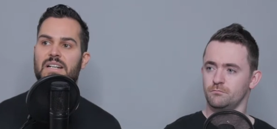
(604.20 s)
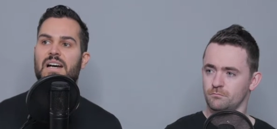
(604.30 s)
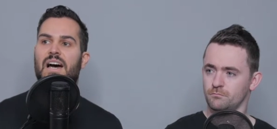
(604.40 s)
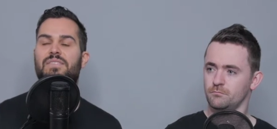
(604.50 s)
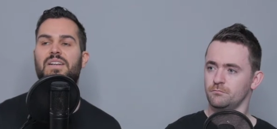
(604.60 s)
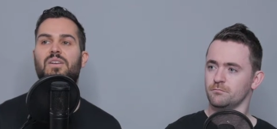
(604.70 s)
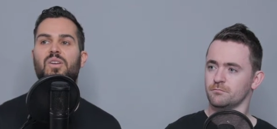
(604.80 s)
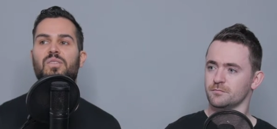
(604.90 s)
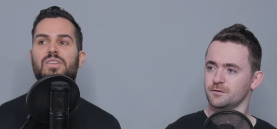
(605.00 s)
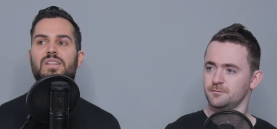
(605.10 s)
Speaker 1: And I think a lot
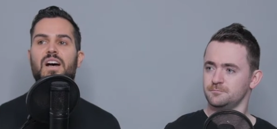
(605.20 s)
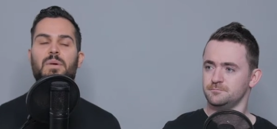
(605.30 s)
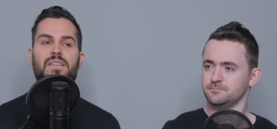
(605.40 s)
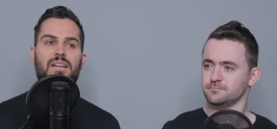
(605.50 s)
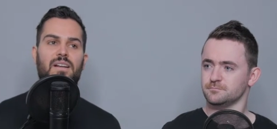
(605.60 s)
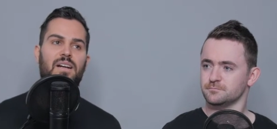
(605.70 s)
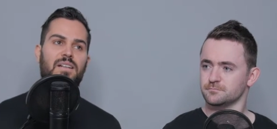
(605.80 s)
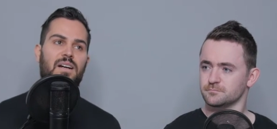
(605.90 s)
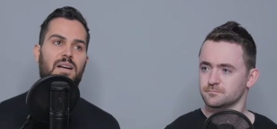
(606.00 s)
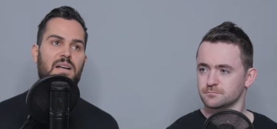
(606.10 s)
of the time, I think like
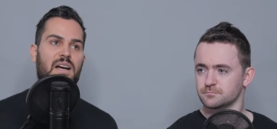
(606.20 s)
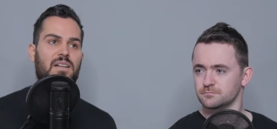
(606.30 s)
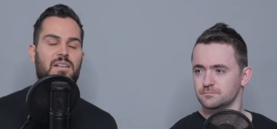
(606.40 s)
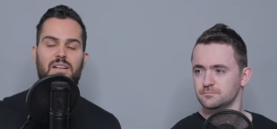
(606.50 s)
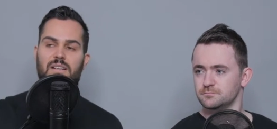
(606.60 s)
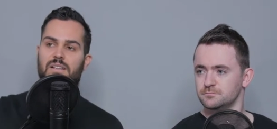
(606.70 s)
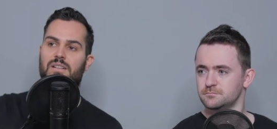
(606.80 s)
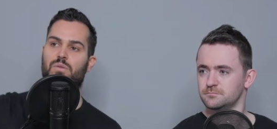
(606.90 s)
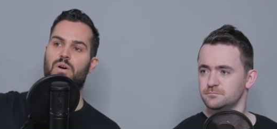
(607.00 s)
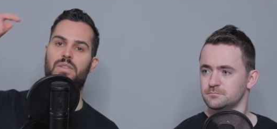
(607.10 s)
I had a
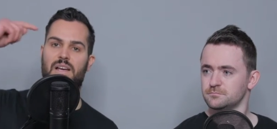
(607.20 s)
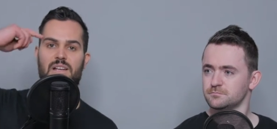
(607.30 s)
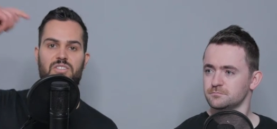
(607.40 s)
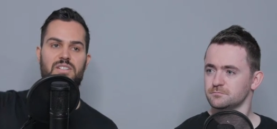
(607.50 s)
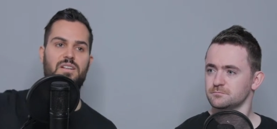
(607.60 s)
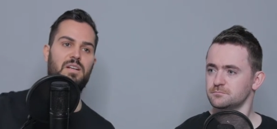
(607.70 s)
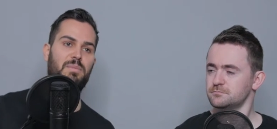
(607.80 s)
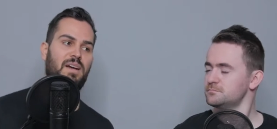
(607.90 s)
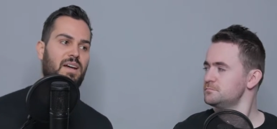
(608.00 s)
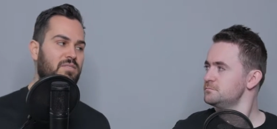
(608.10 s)
quote that actually stuck in
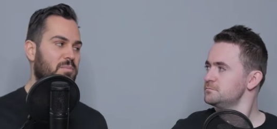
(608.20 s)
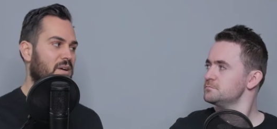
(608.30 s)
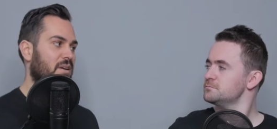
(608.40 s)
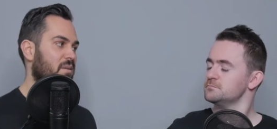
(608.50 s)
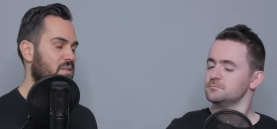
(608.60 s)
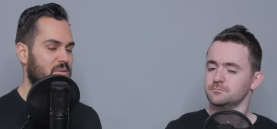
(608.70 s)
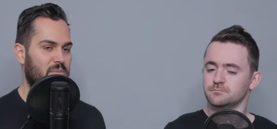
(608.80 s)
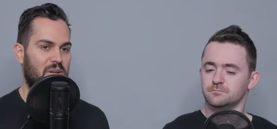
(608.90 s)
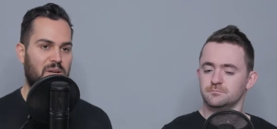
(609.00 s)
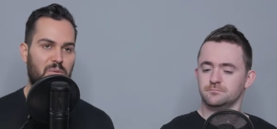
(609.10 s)
my head from our notes, but it